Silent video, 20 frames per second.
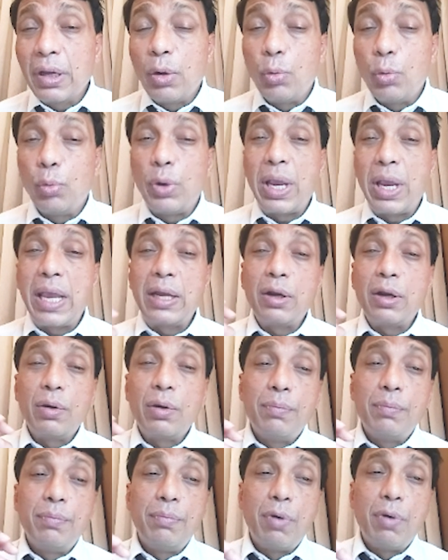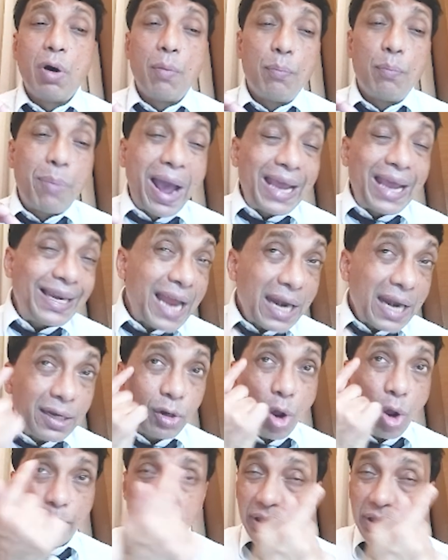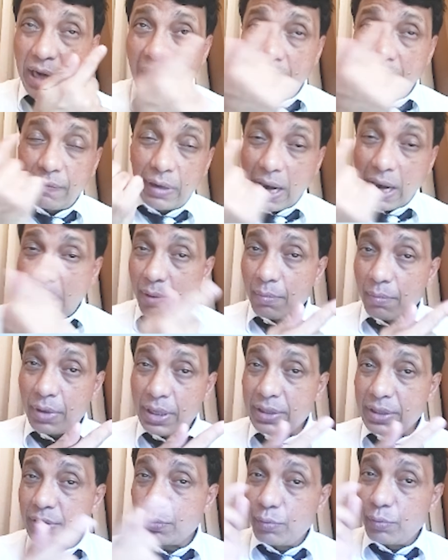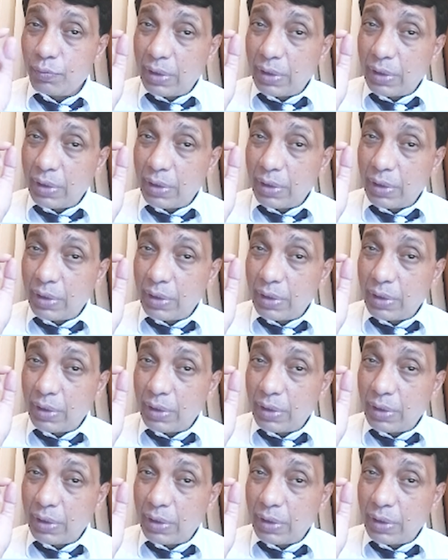where bilateral optic nerve gliomas,